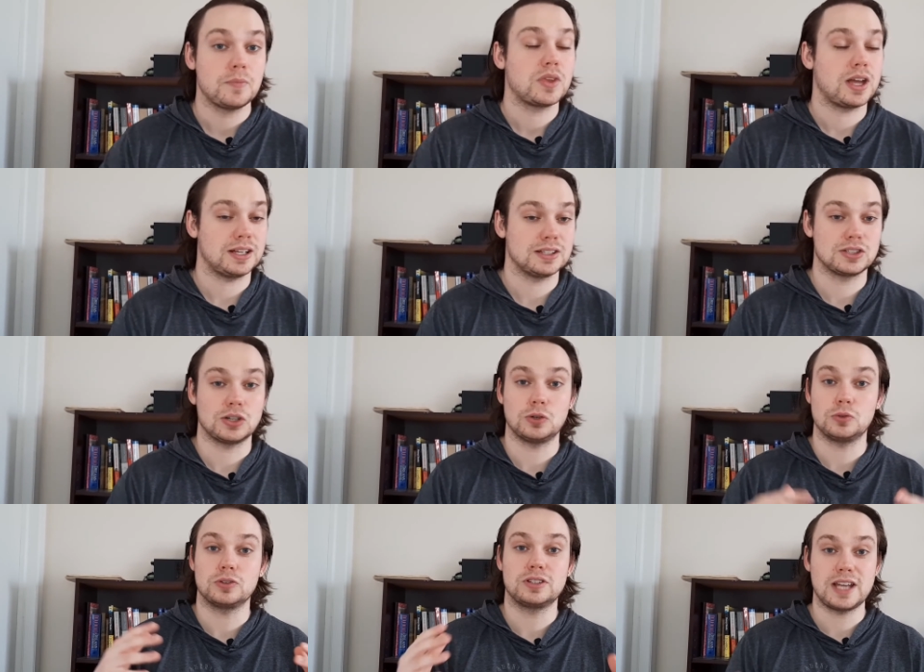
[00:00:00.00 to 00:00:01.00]
And so
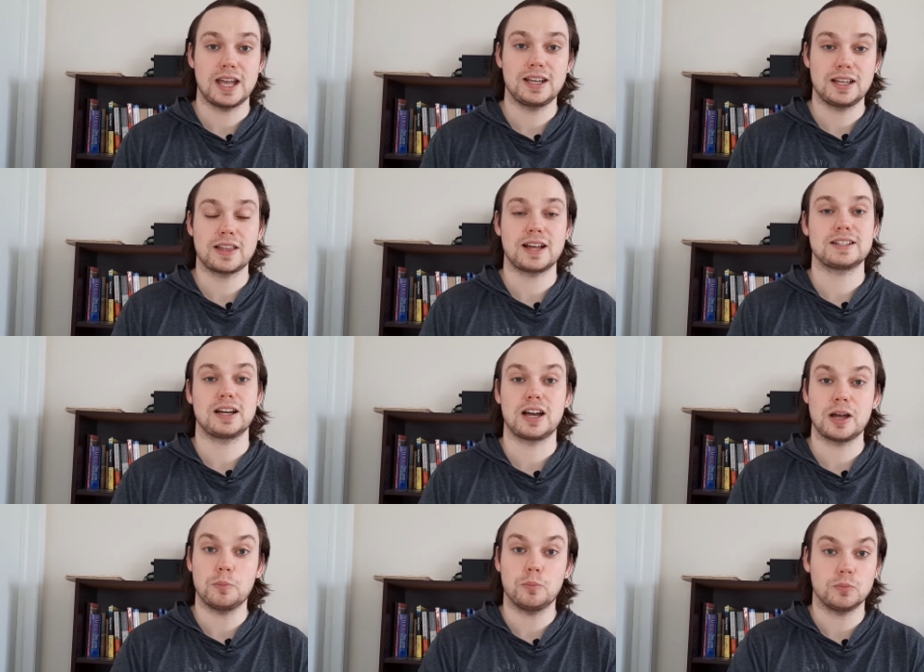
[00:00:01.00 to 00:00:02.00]
taking that
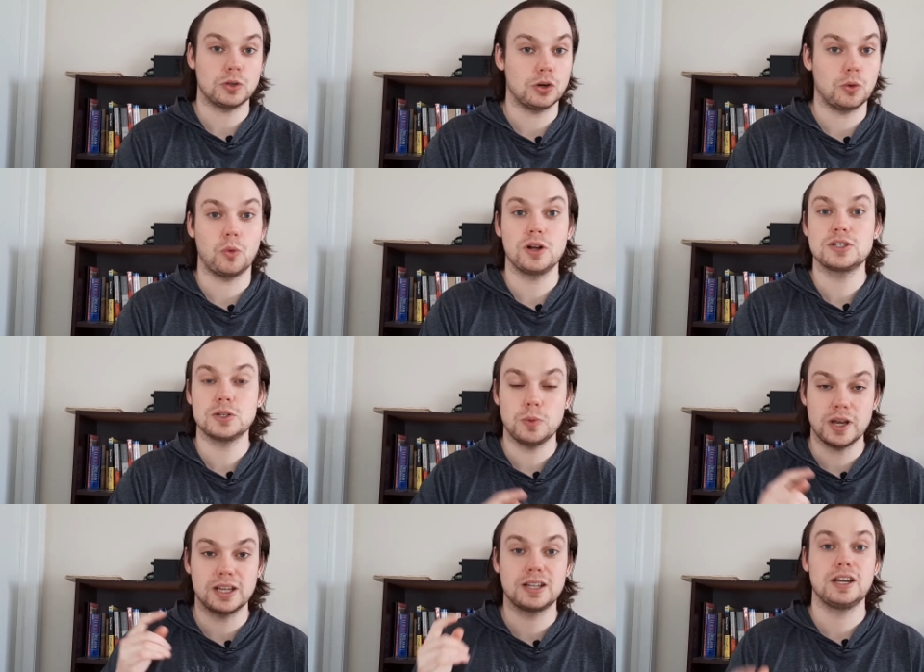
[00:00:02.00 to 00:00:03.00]
time, once a
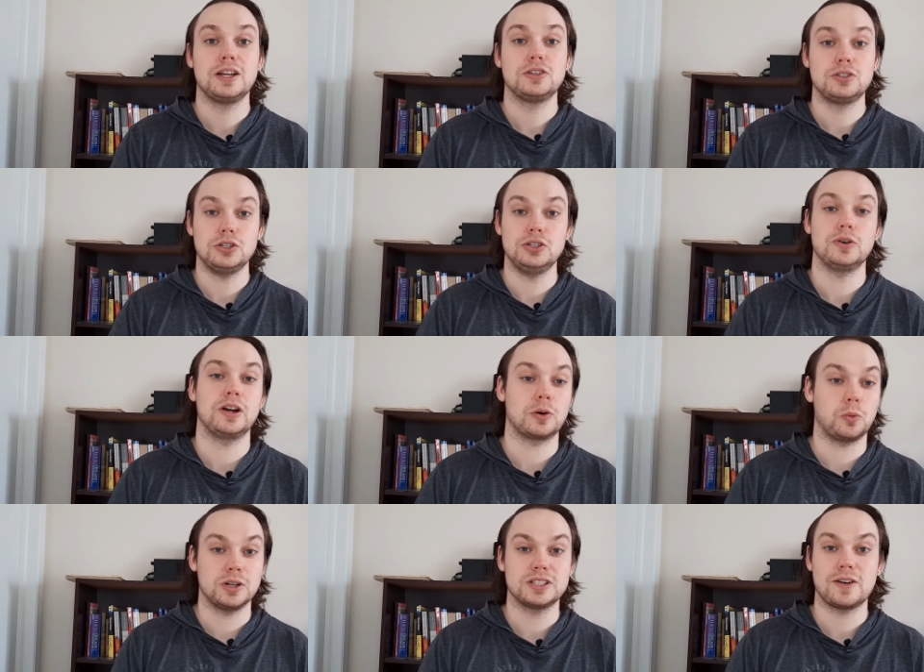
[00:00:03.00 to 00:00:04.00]
week to do it, or
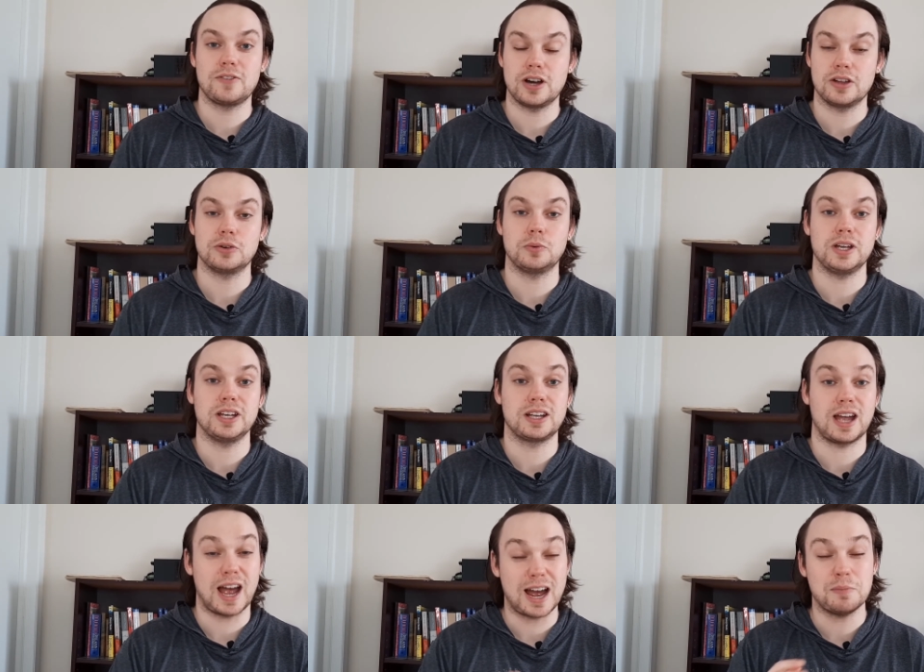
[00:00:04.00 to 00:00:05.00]
once every other week
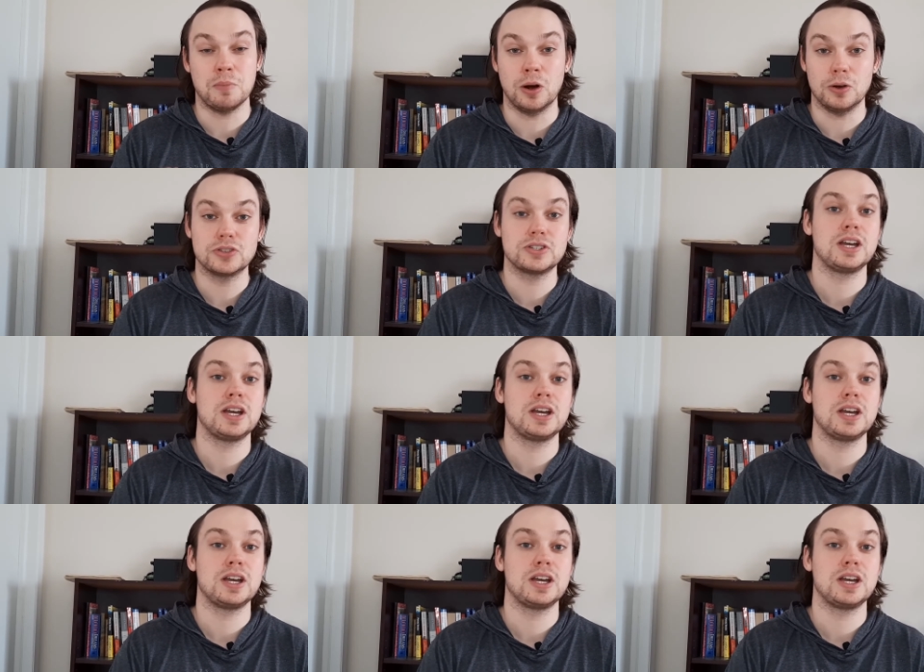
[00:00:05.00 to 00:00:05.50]
at most,